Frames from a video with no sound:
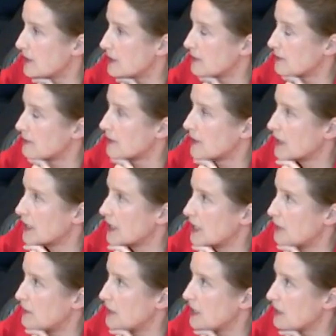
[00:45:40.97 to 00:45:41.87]
Vattenfall
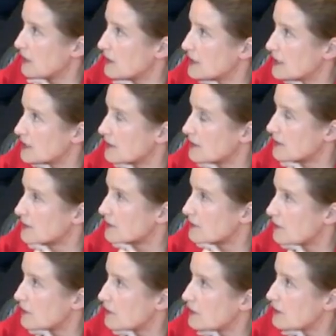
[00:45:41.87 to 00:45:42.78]
AB lost
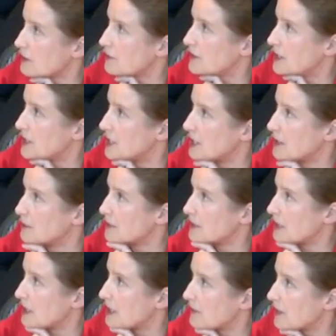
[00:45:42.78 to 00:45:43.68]
control of the
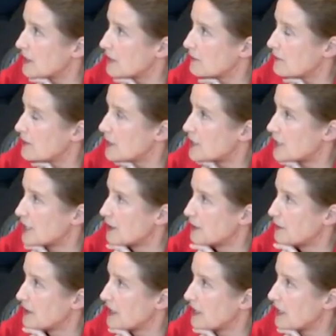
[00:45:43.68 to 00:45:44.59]
Vattenfall
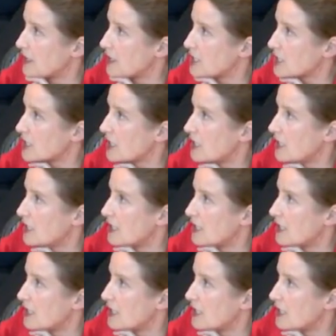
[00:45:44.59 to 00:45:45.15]
GmbH